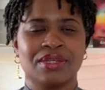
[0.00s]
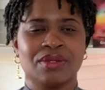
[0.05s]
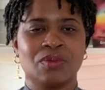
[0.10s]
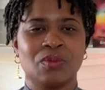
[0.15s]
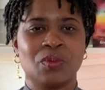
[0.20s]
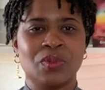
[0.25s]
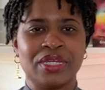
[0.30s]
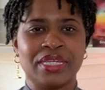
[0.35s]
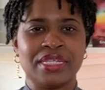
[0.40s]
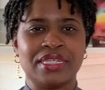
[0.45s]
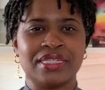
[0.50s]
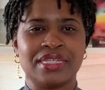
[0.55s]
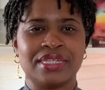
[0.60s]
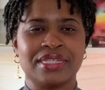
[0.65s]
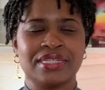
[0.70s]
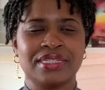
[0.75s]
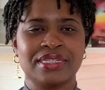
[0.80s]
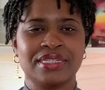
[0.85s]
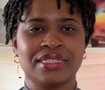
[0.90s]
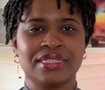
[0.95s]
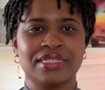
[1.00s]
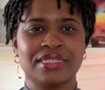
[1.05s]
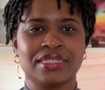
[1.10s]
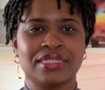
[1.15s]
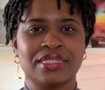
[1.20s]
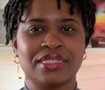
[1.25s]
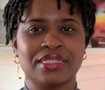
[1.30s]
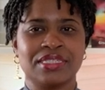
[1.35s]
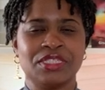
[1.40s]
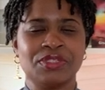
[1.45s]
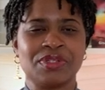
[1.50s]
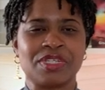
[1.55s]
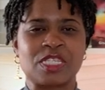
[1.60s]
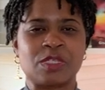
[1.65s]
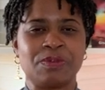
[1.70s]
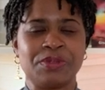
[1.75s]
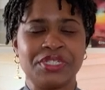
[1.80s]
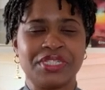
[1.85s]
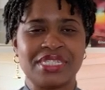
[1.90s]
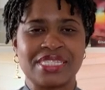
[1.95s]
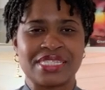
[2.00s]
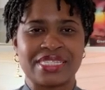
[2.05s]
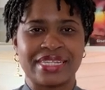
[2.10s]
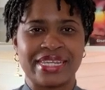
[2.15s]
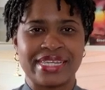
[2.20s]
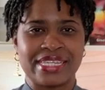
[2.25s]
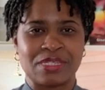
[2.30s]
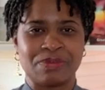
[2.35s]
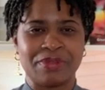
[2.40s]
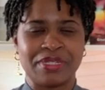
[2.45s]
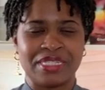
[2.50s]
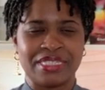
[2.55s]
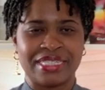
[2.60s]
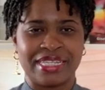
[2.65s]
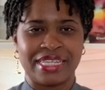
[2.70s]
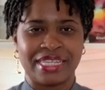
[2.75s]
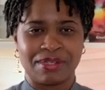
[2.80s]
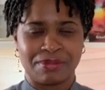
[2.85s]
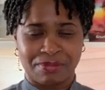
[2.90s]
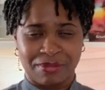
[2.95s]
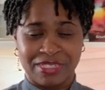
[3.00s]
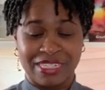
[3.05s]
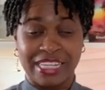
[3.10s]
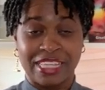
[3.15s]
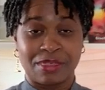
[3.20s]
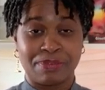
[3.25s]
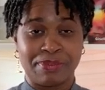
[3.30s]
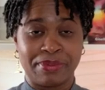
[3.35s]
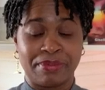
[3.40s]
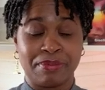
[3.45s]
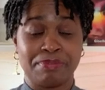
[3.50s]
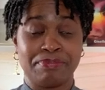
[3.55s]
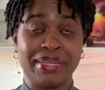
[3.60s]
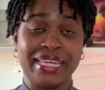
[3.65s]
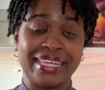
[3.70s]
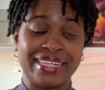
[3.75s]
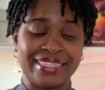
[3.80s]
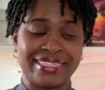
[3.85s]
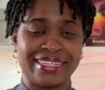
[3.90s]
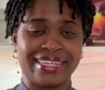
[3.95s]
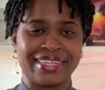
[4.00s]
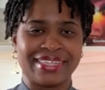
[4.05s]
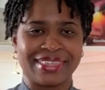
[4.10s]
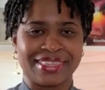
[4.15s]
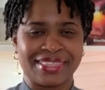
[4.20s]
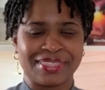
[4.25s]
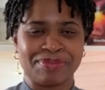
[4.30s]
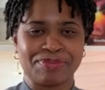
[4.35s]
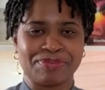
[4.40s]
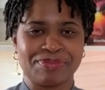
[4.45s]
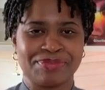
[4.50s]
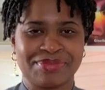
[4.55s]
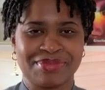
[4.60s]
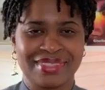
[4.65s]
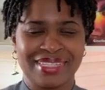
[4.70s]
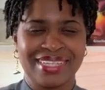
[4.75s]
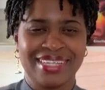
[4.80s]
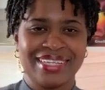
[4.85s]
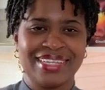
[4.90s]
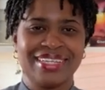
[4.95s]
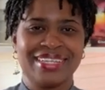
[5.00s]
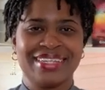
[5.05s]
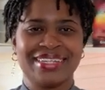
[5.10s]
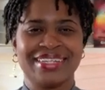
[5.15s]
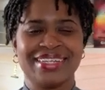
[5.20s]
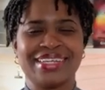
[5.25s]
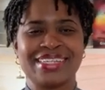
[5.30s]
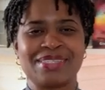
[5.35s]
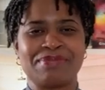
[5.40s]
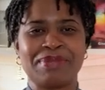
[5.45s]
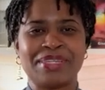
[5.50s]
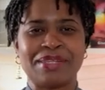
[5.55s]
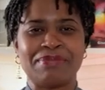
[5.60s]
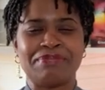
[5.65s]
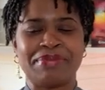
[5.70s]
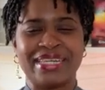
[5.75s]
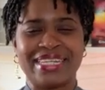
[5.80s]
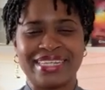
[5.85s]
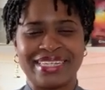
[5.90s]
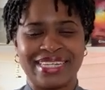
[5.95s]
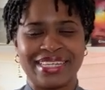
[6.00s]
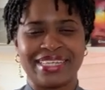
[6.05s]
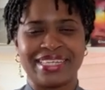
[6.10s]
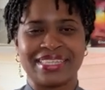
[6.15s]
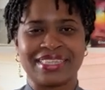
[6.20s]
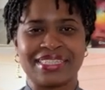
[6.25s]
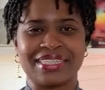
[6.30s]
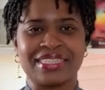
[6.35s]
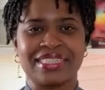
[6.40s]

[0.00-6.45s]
When you experience bed death, lesbian bed death,